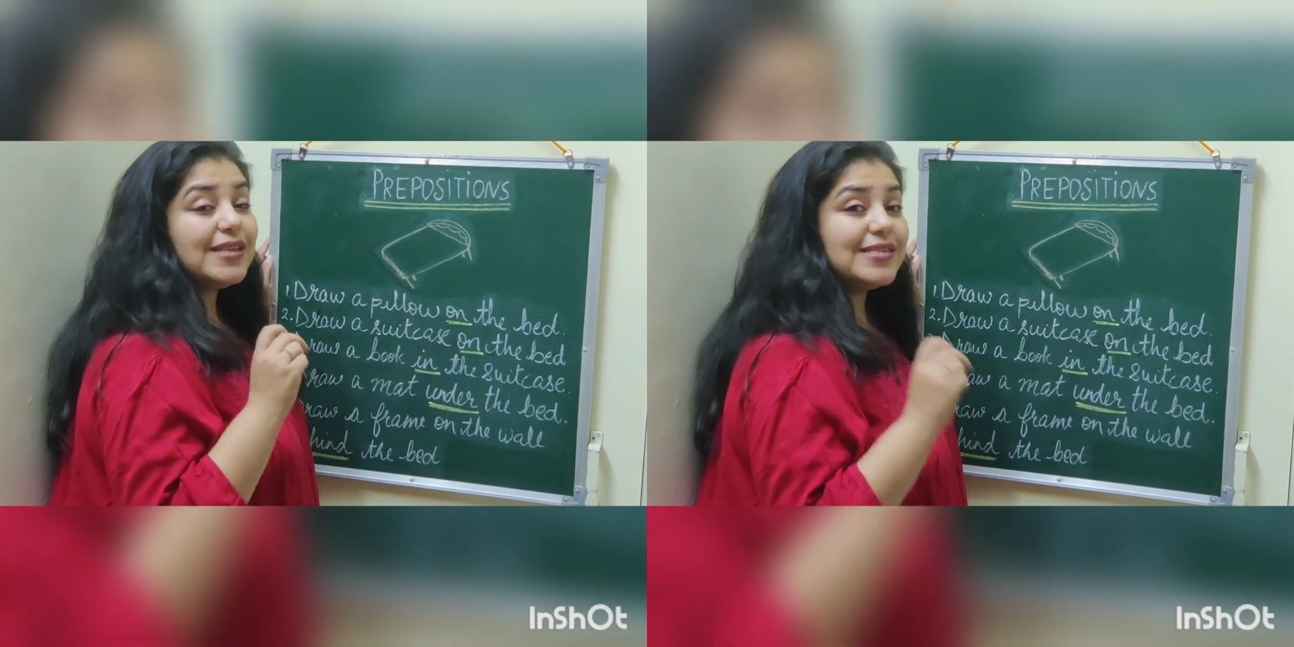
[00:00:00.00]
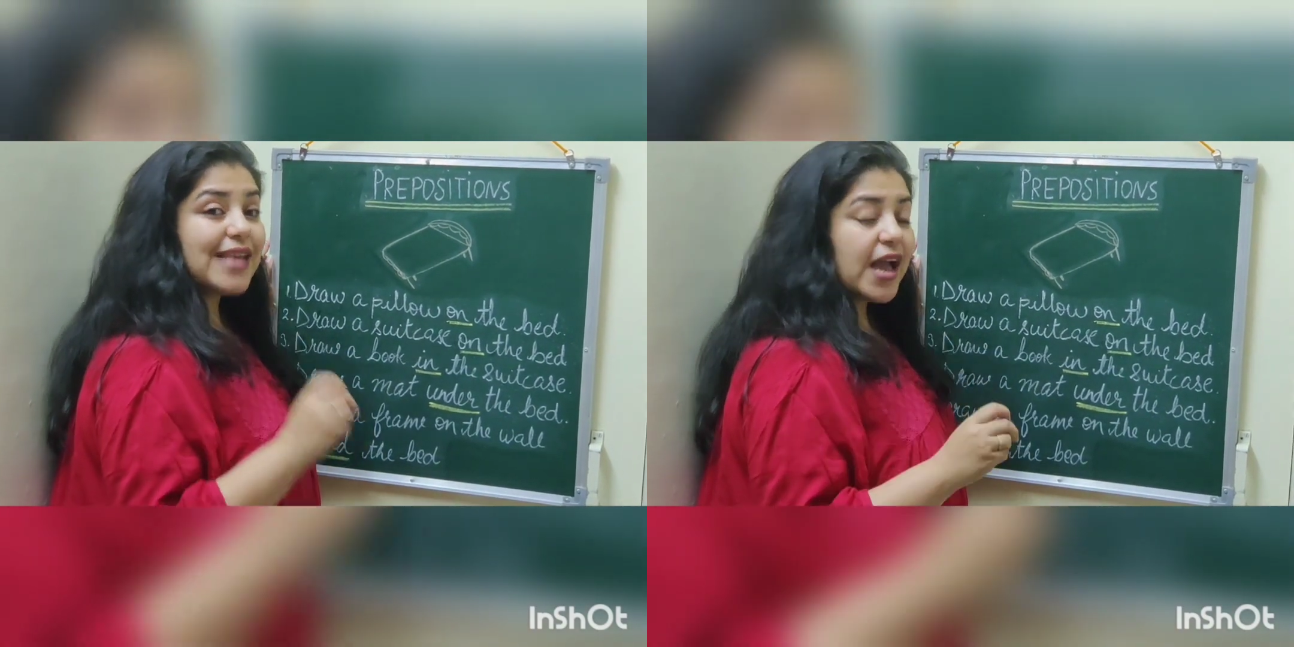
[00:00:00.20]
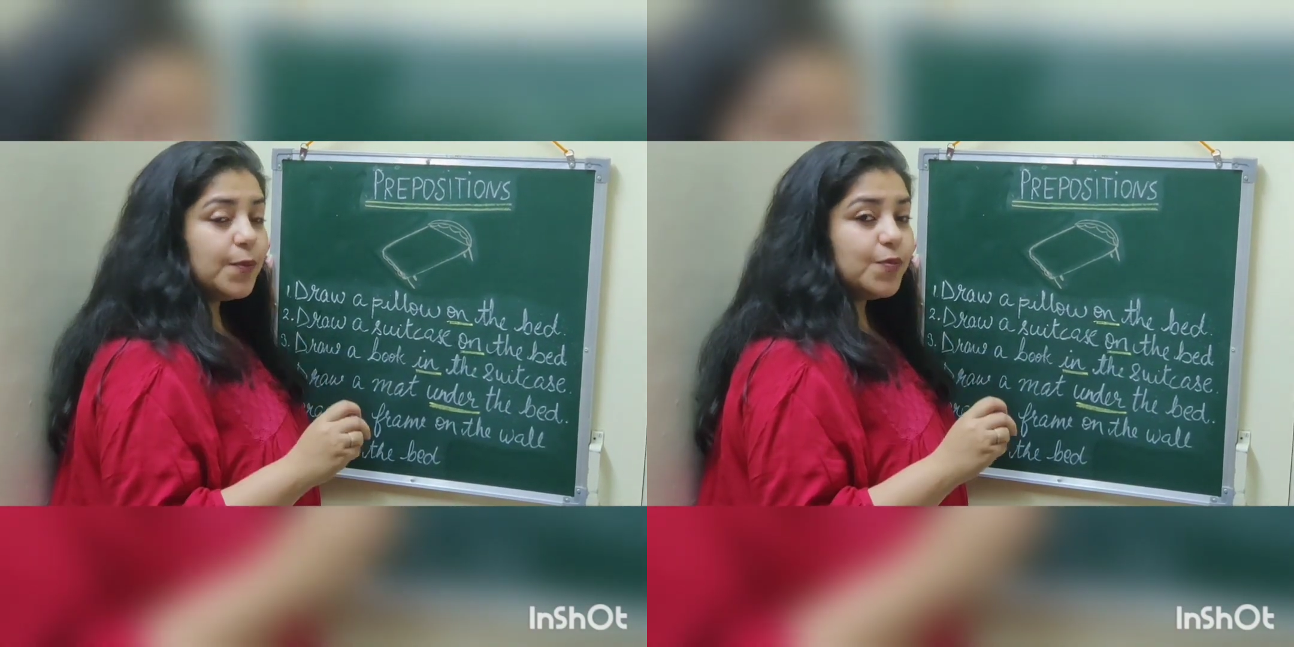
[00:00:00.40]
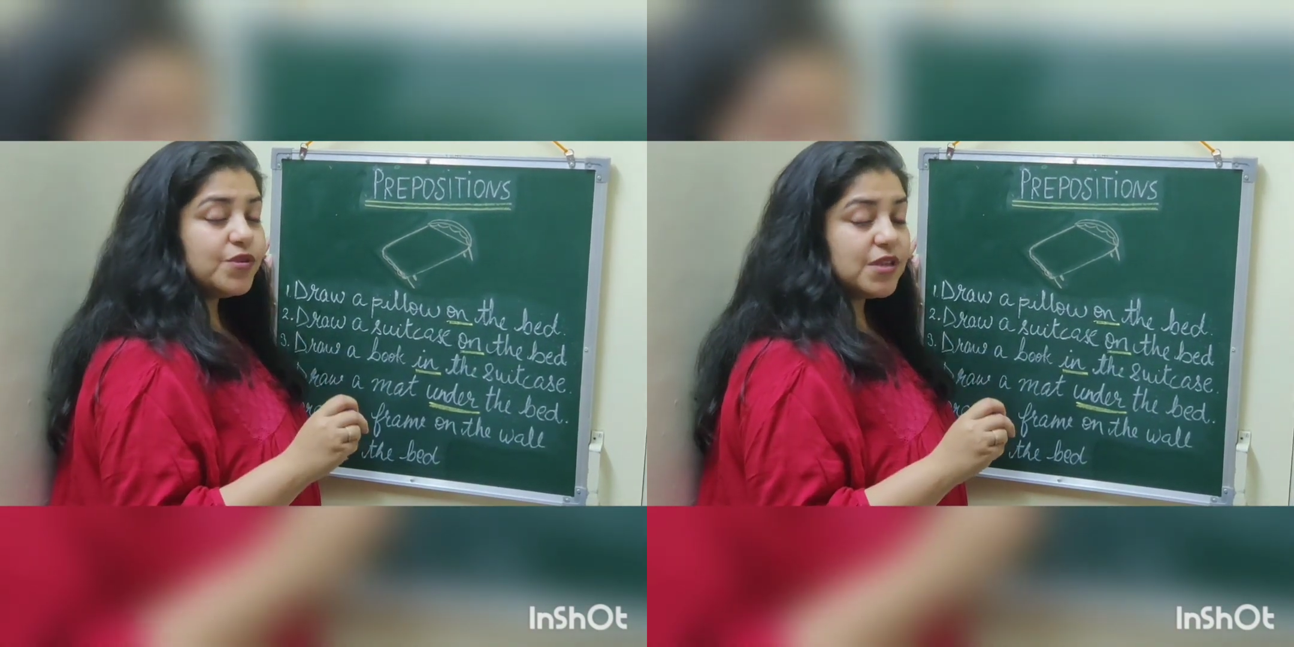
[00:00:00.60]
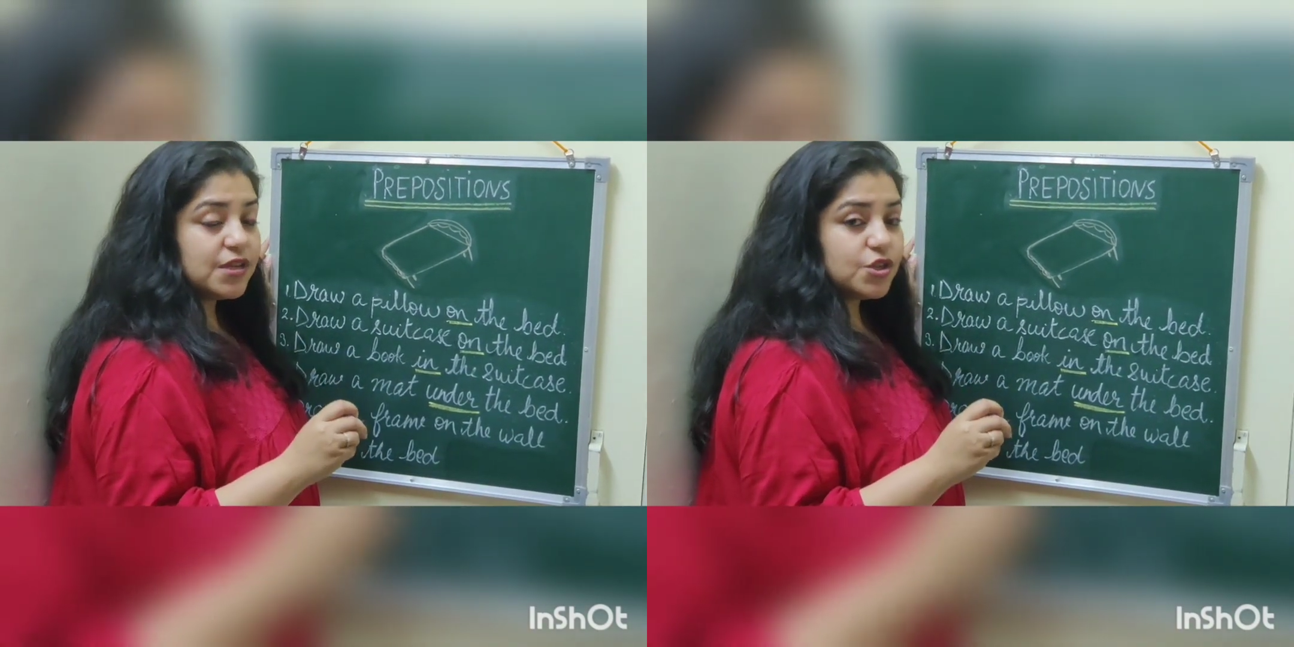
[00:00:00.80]
exact
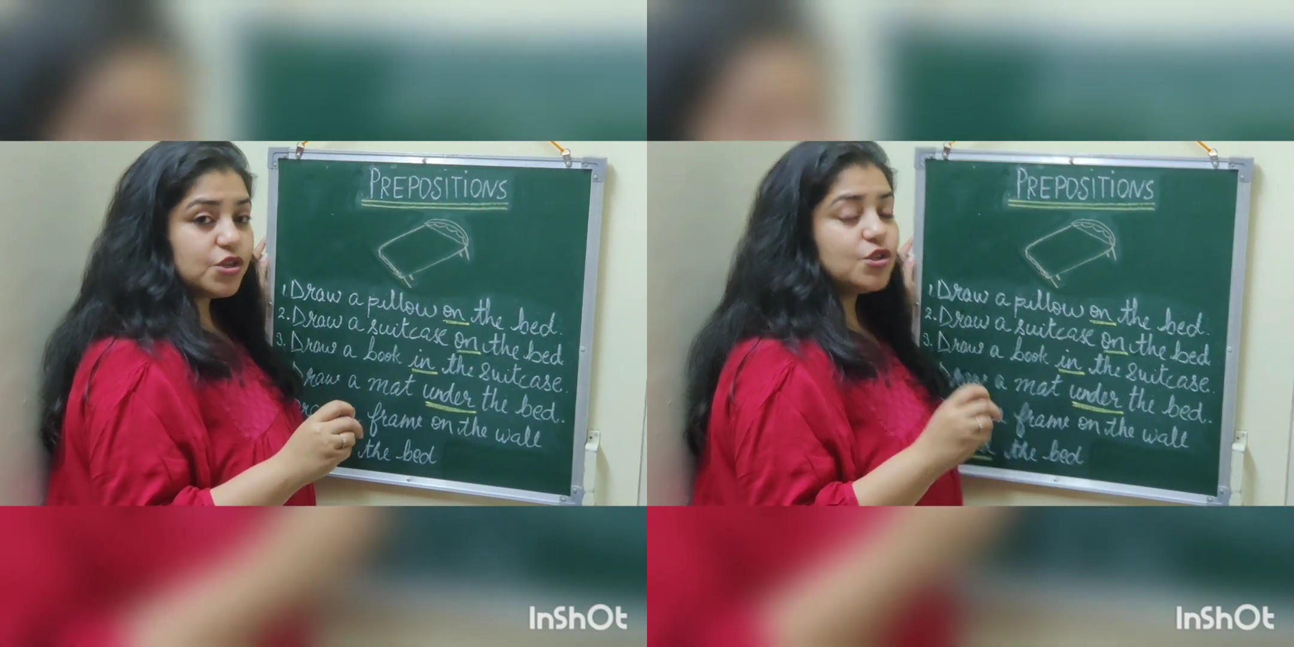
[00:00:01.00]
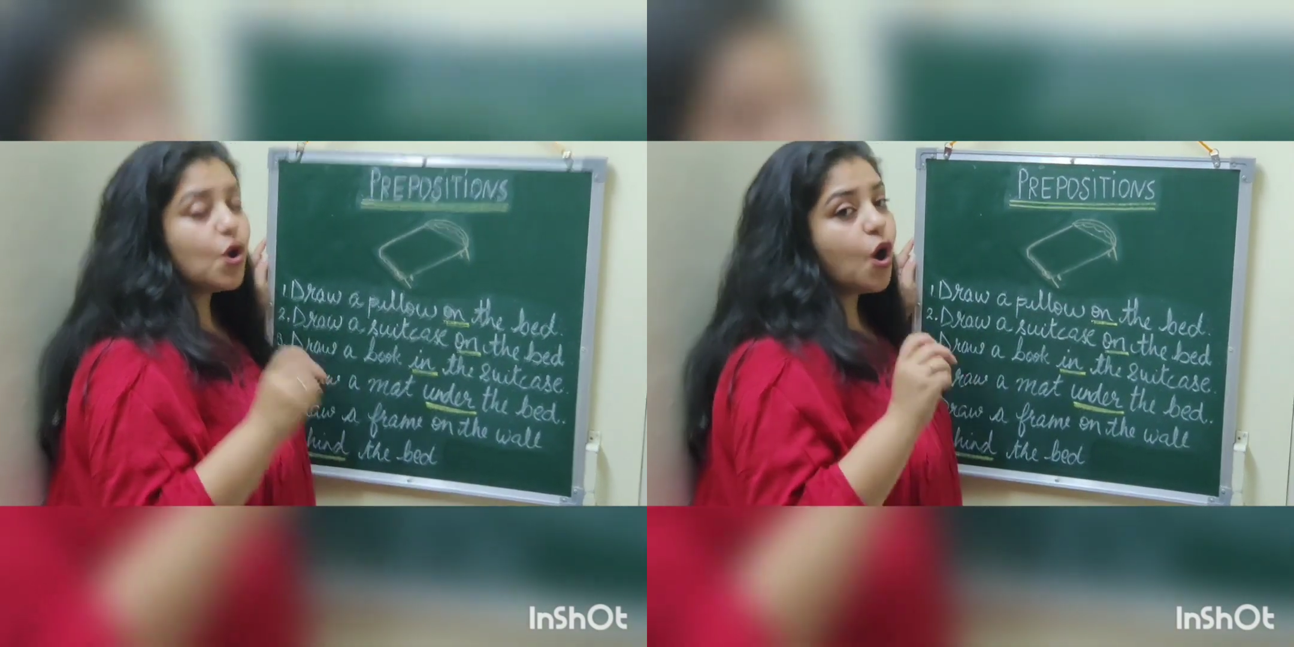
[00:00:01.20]
position